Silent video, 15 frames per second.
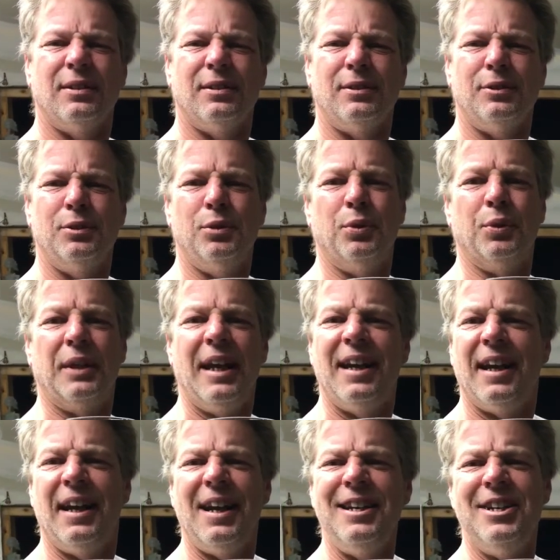Ooh, get
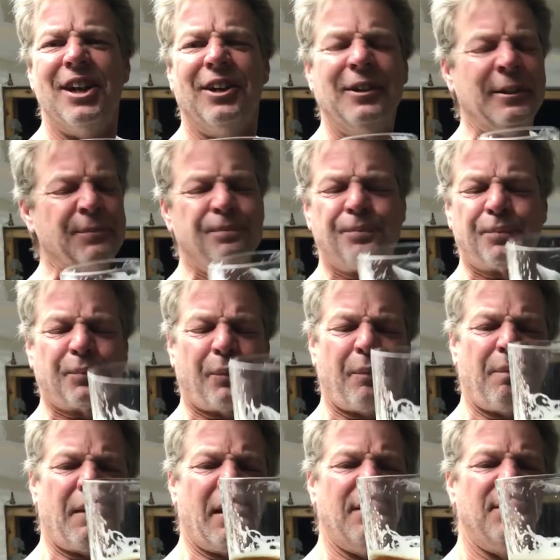it in you.
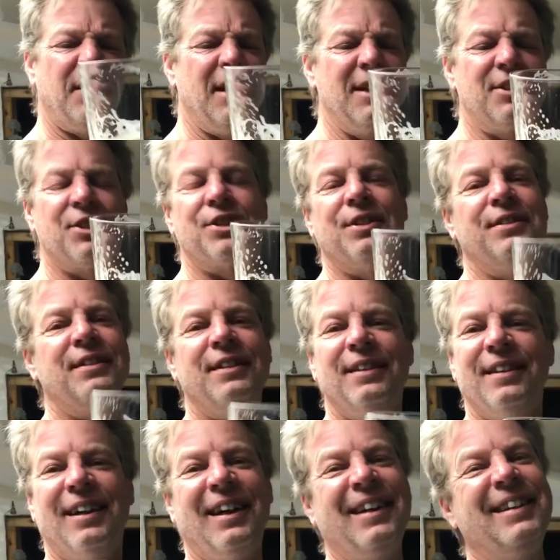This
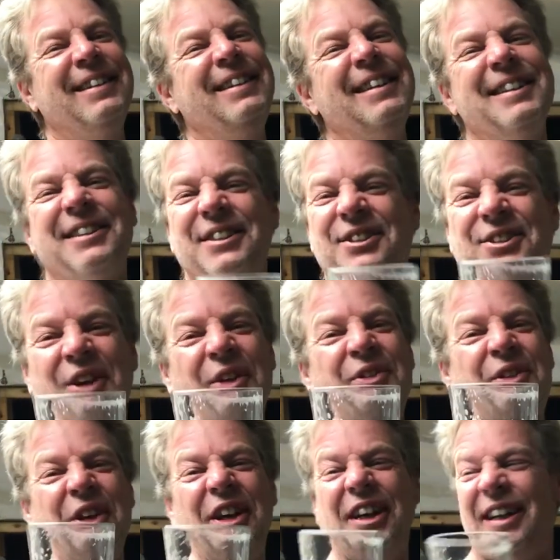is so
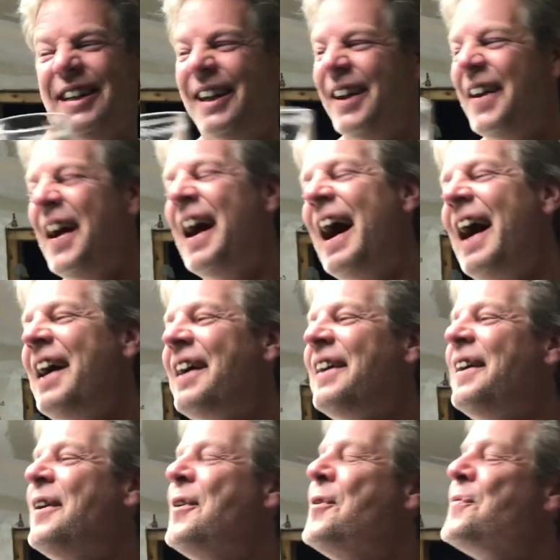good.
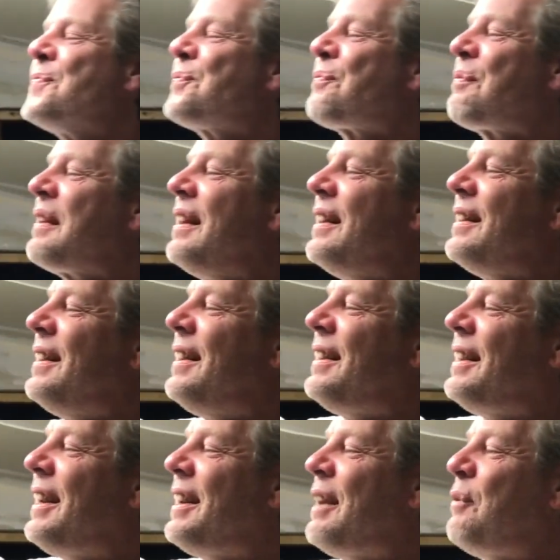
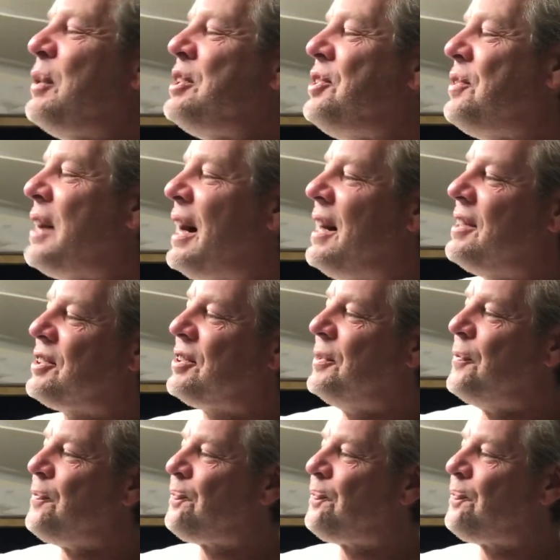I wish you guys